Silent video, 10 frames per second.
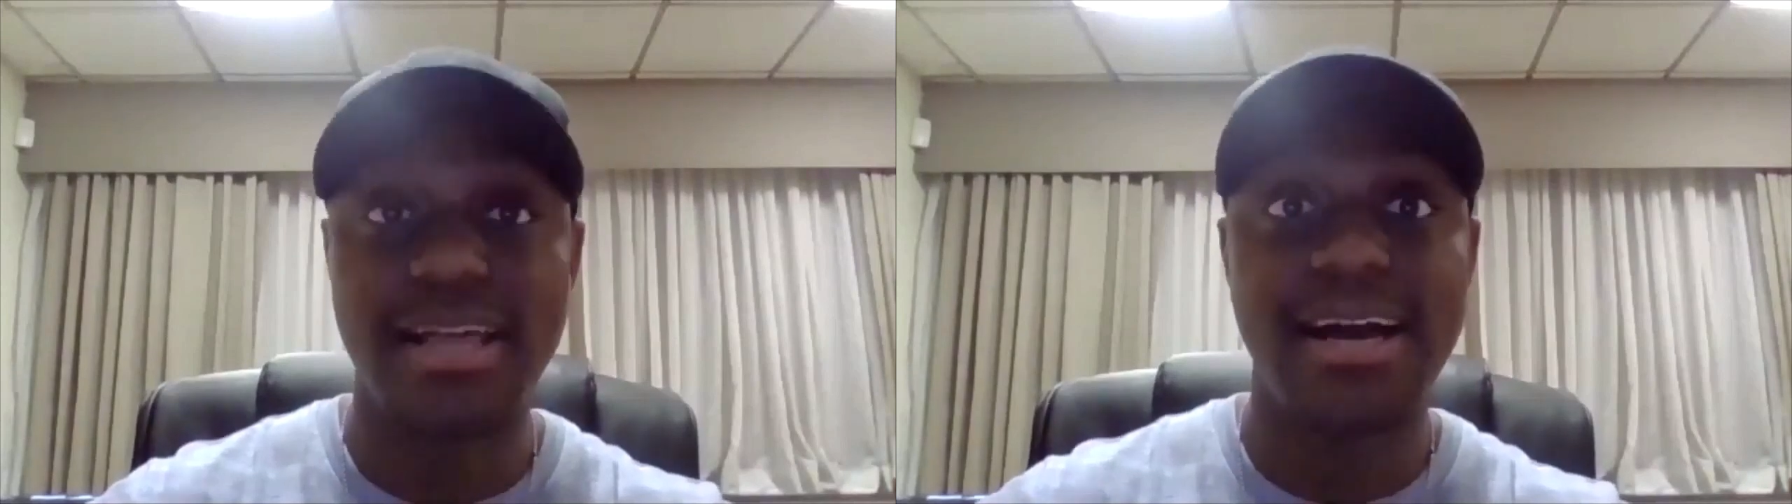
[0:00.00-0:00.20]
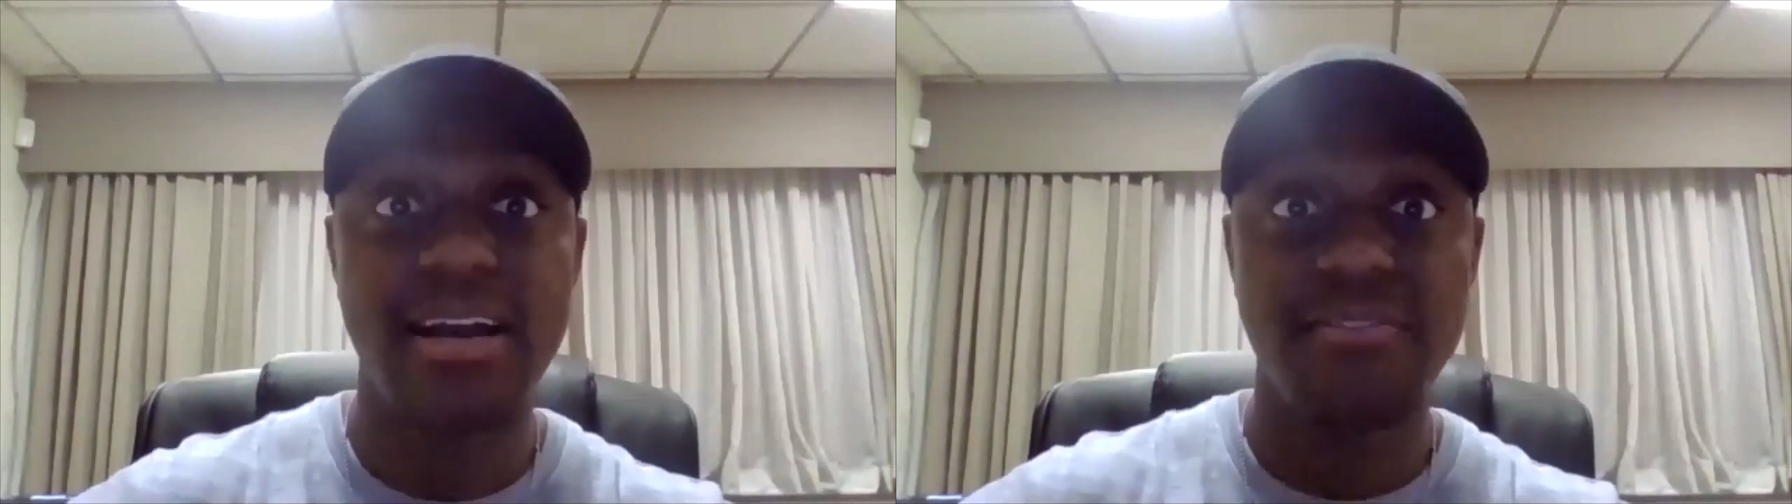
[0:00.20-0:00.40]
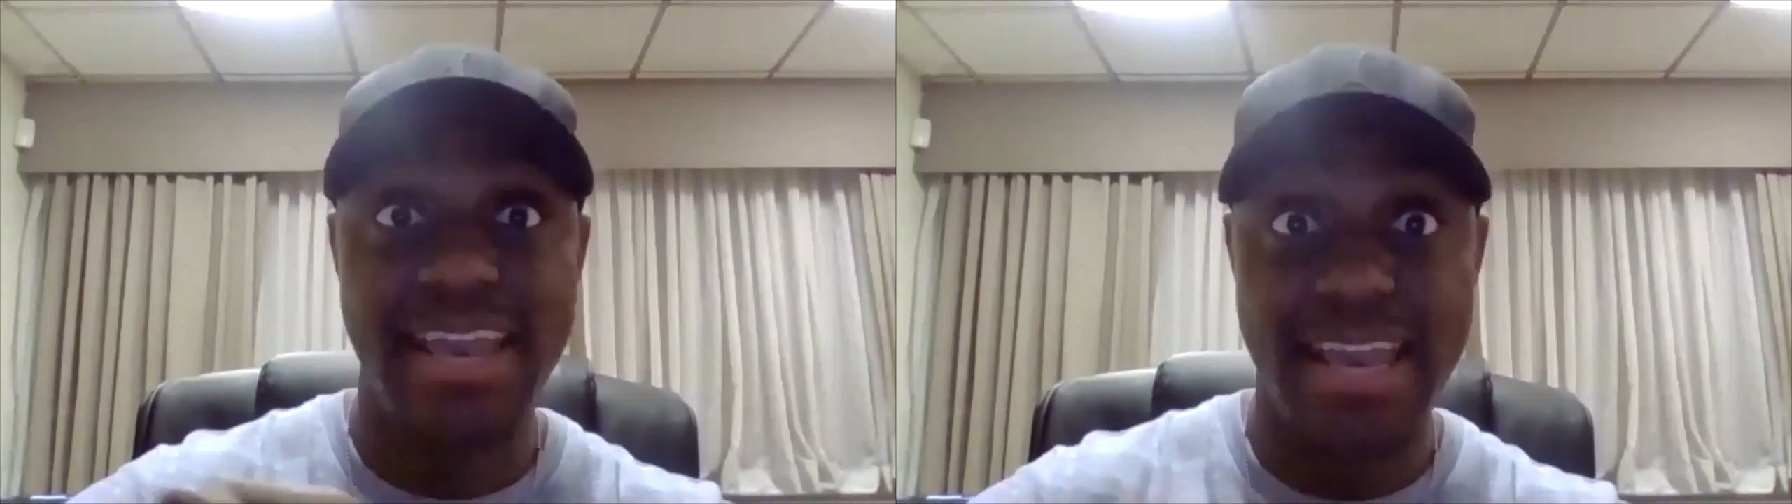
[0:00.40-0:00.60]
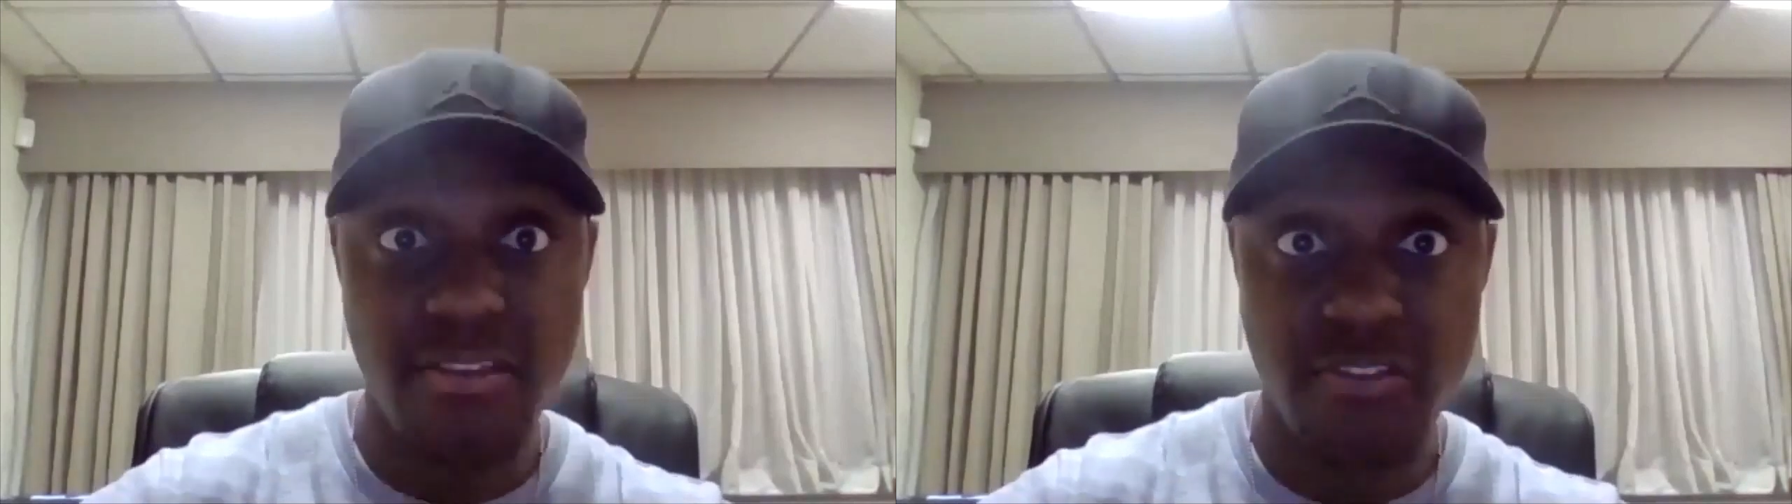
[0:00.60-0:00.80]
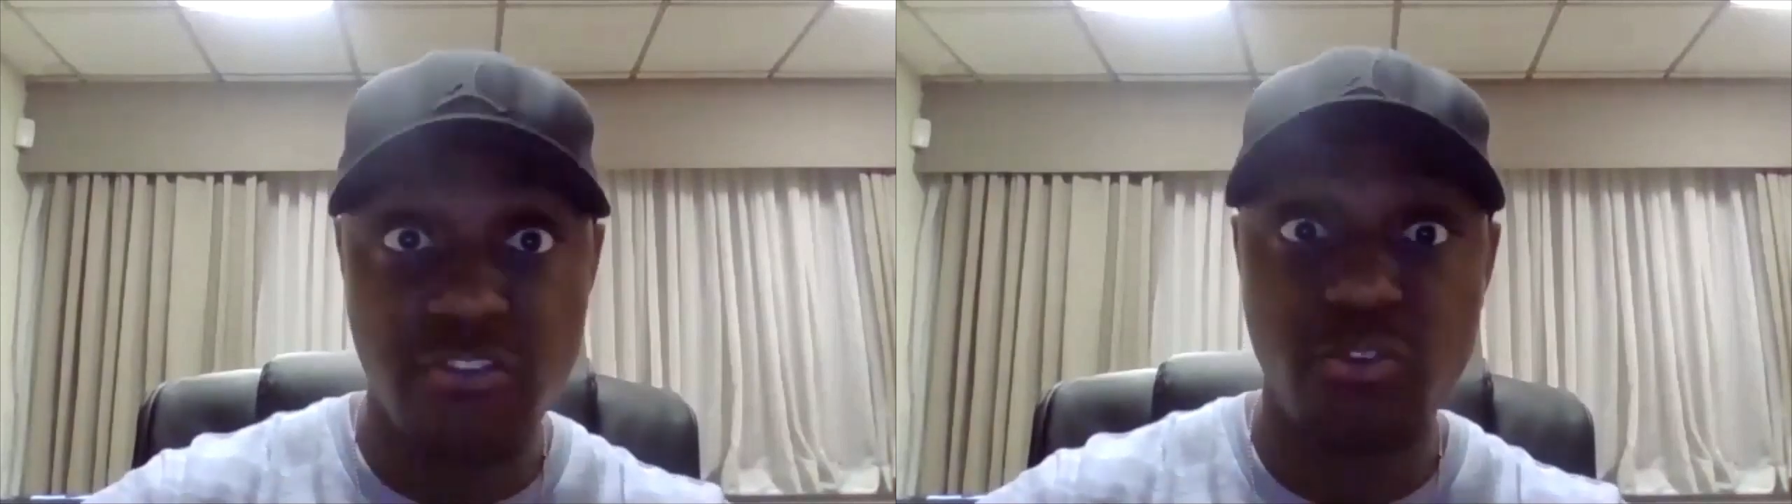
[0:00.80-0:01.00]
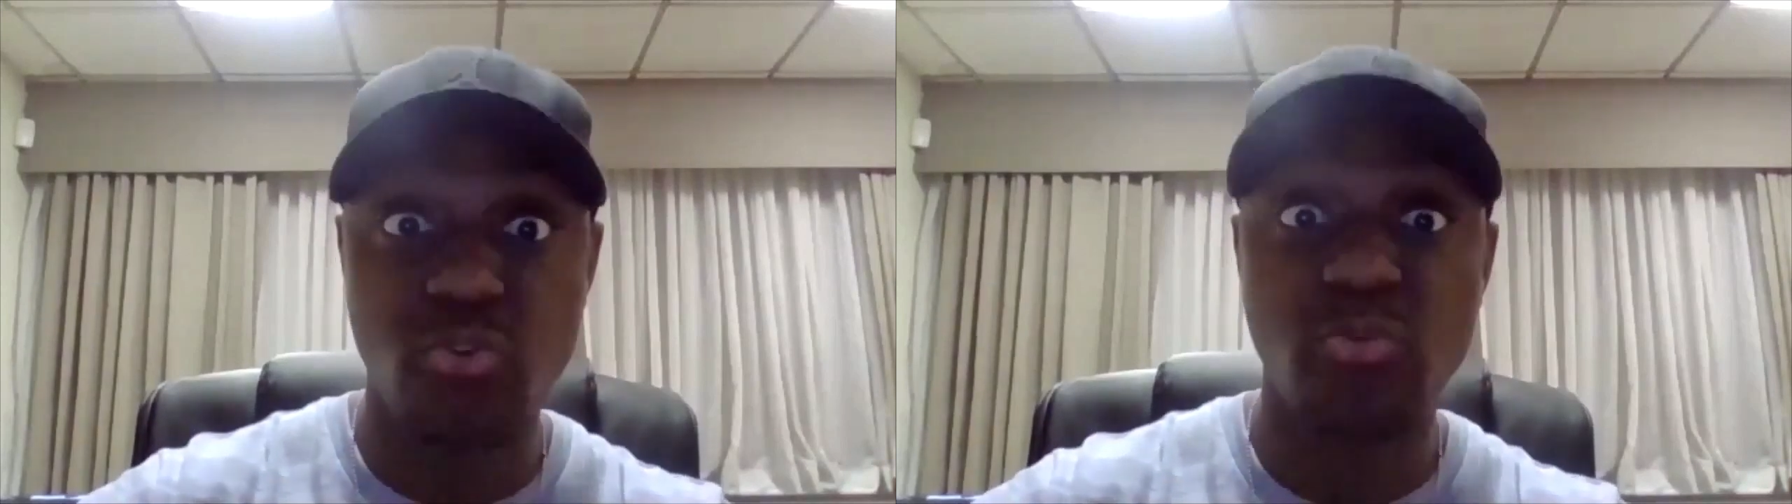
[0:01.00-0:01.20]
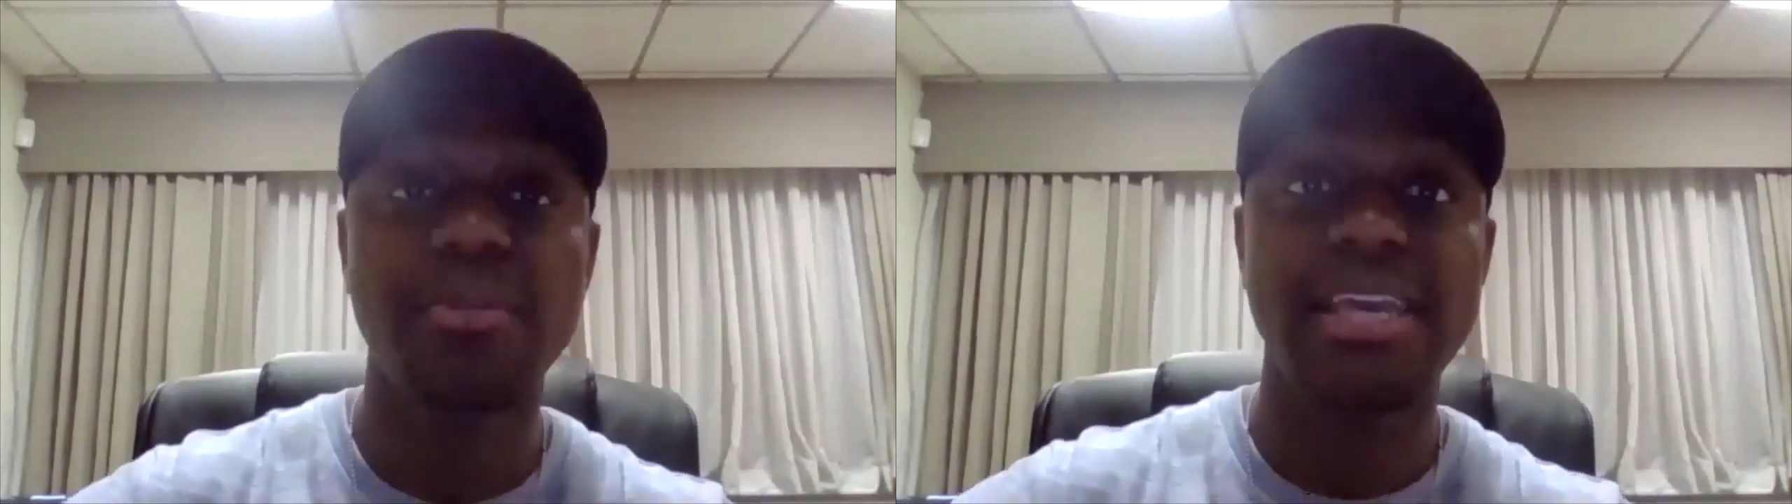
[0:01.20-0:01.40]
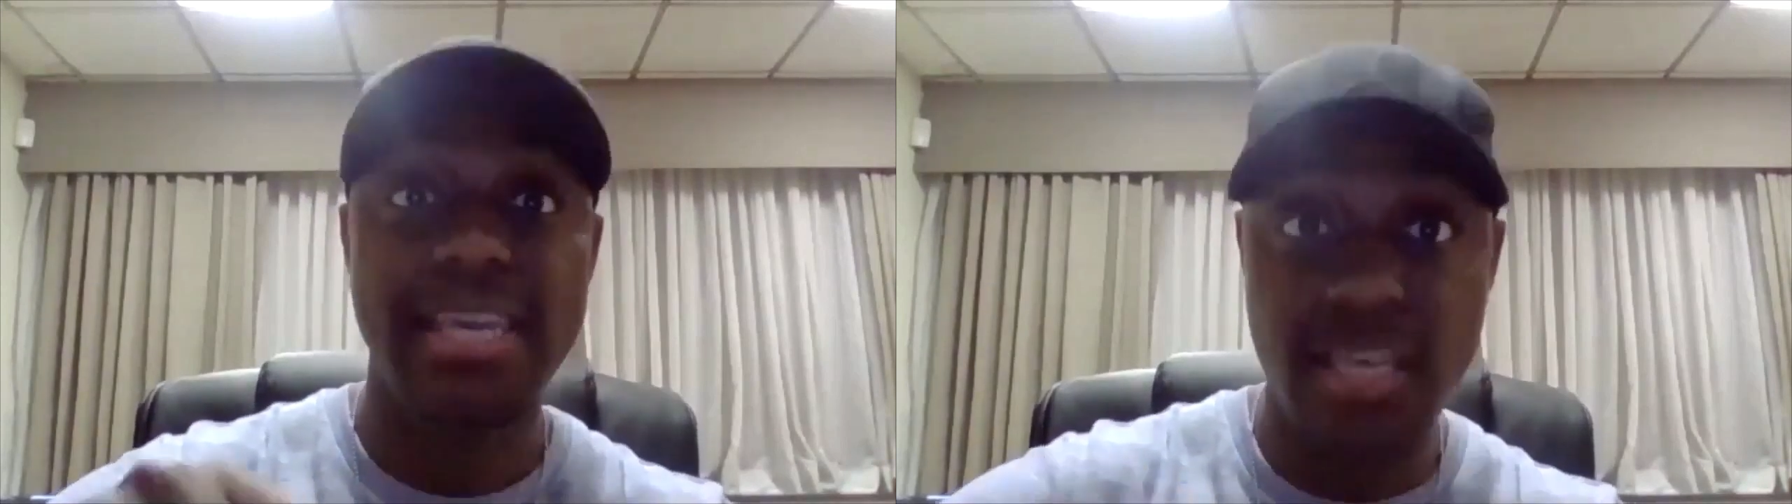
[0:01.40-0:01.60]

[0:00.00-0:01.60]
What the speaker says: Live and Zoom,